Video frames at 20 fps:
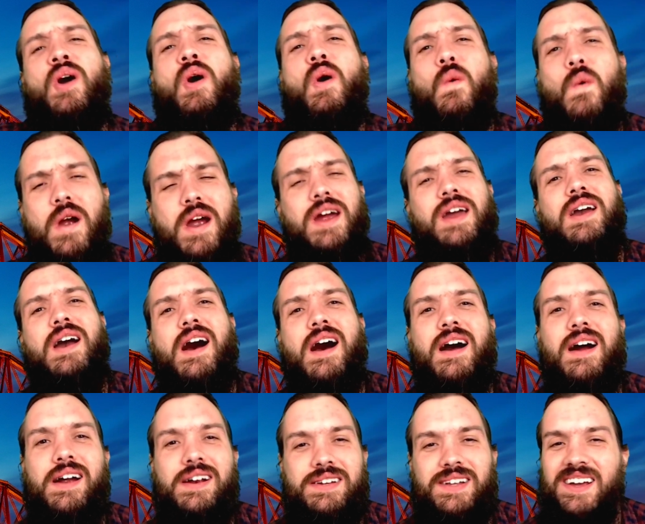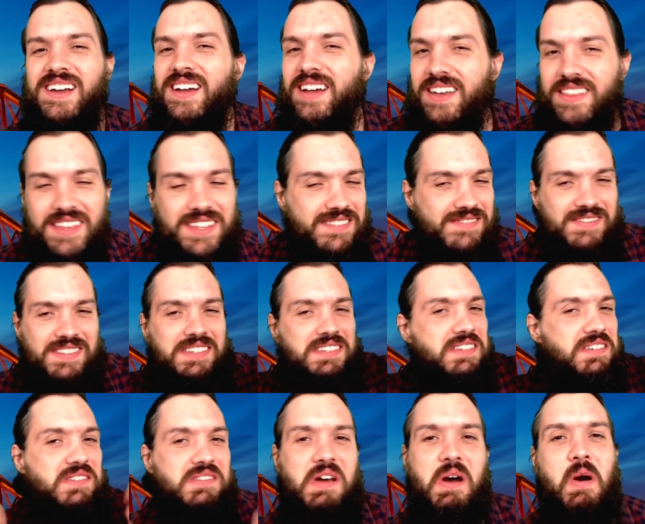Work hard. This
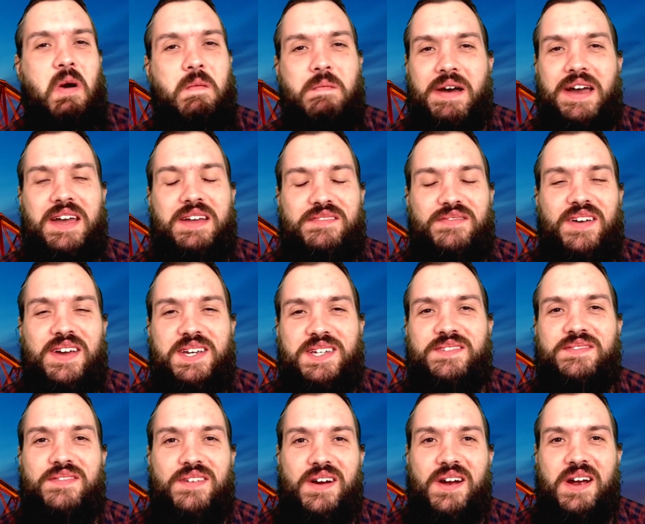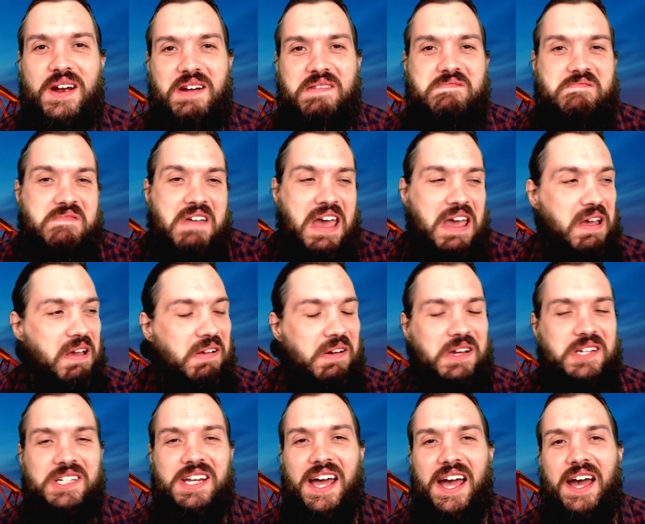is all my advice for
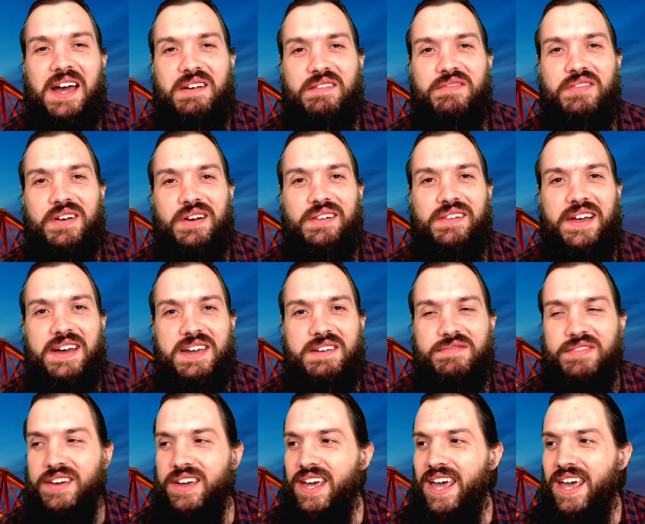English and for life.